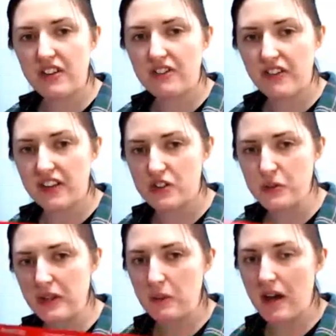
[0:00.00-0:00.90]
fixed
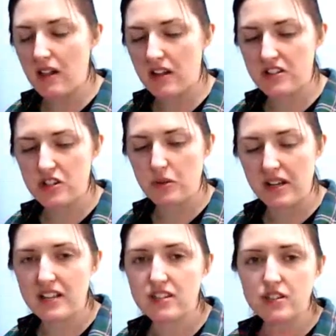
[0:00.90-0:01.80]
really well onto a
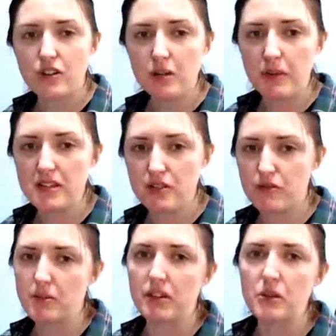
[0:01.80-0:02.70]
nice sturdy piece of
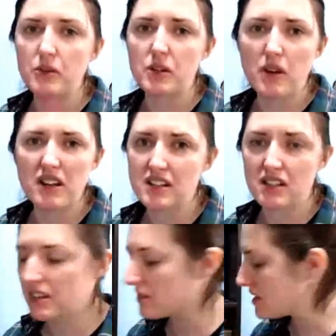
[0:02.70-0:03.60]
ribbon. You wouldn't want a
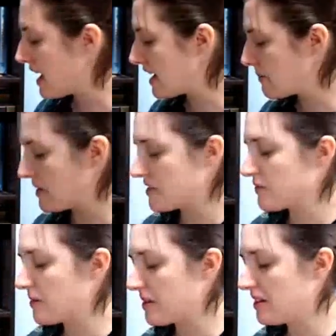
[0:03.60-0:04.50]
little tiny piece of
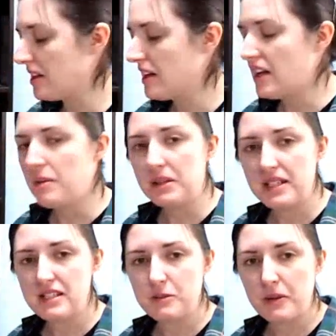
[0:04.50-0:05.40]
ribbon, but
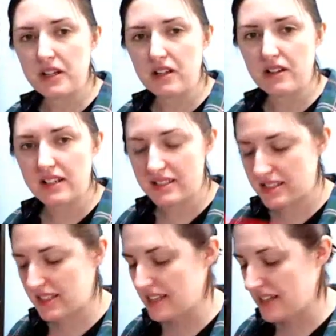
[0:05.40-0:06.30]
this is pretty good because it's
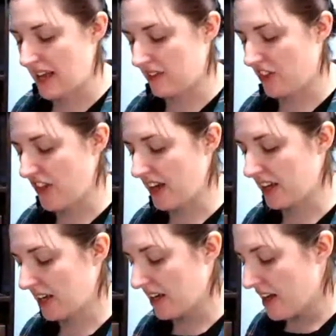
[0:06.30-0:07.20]
nice and
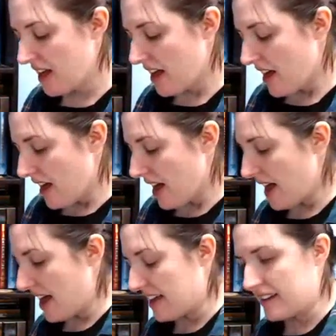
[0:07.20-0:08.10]
thick.
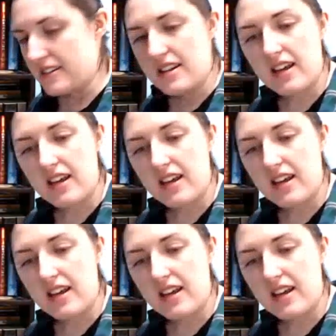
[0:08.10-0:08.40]
And